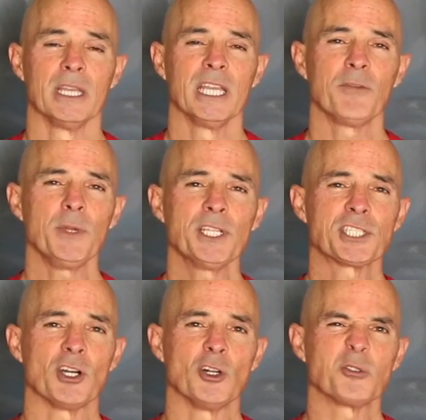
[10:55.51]
If we
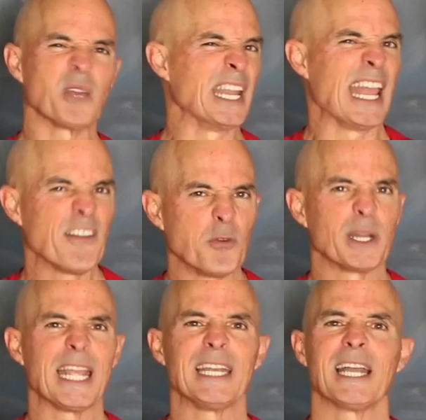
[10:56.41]
installed an
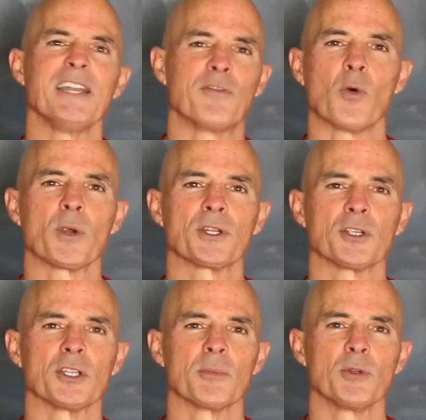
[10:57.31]
F1A94 and
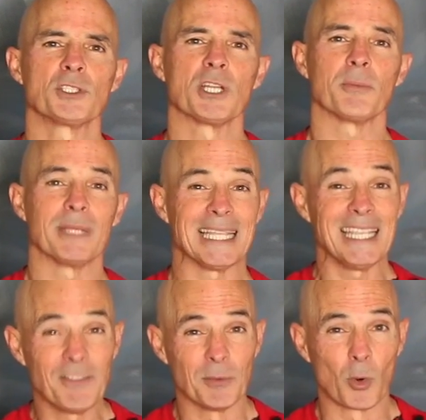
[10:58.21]
turned the boost up
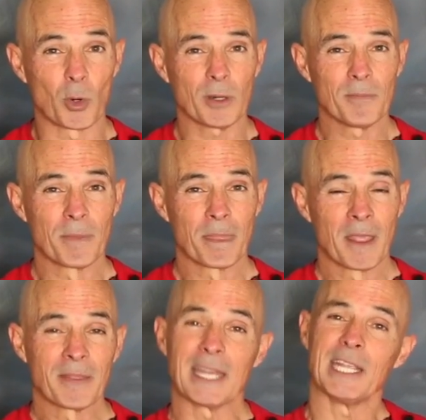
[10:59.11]
even more,
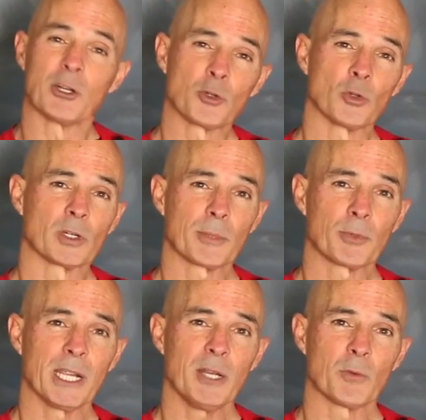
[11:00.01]
that intercooler
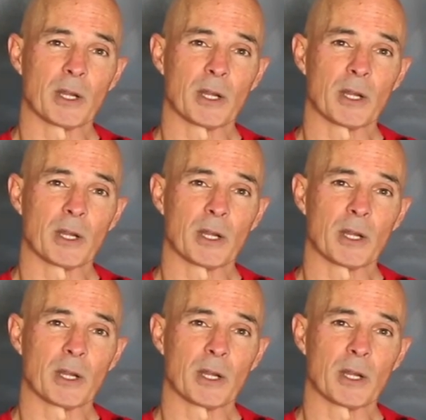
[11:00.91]
upgrade would